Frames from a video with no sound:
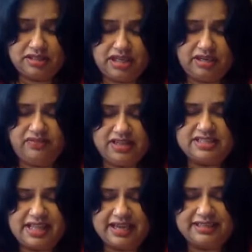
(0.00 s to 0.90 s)
It
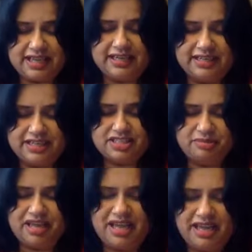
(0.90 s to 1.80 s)
feels like a tightness in
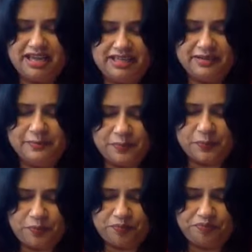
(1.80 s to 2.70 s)
my head.
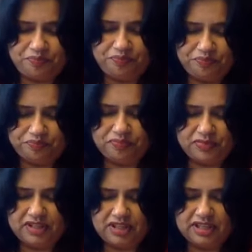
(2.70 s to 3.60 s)
This
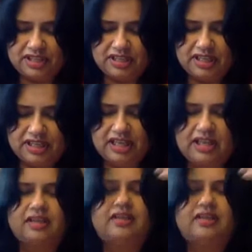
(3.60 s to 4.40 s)
tightness in my head.